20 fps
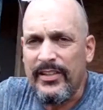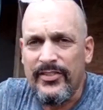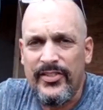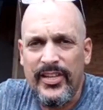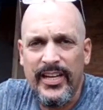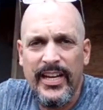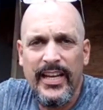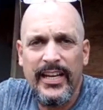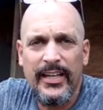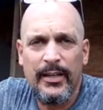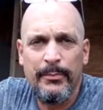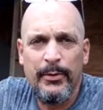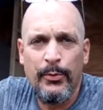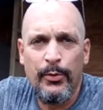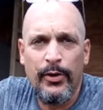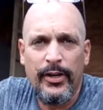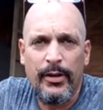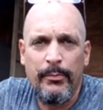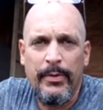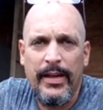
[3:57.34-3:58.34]
Today I'm going to be
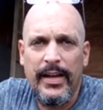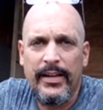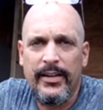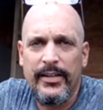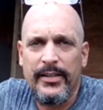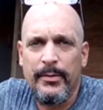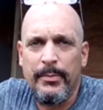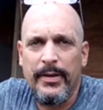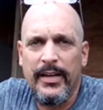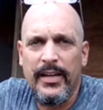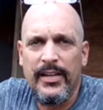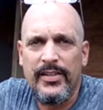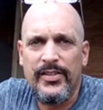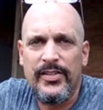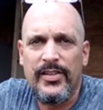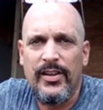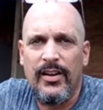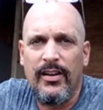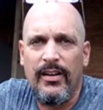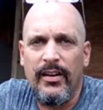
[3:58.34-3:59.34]
working back on the
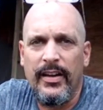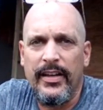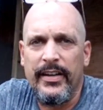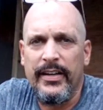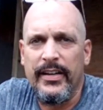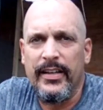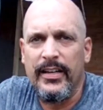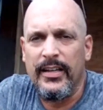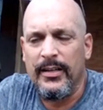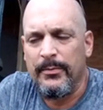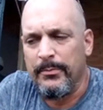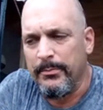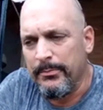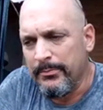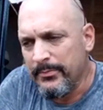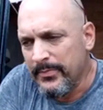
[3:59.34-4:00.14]
bus on